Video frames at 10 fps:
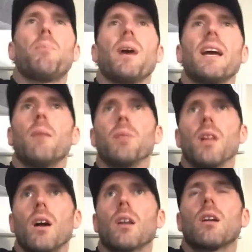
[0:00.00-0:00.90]
a bit of a
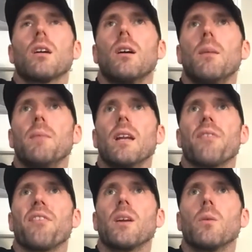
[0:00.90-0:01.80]
blur. I mean, I
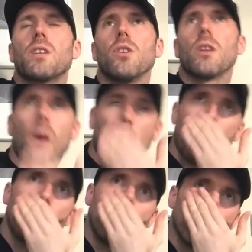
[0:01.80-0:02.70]
think we sort of,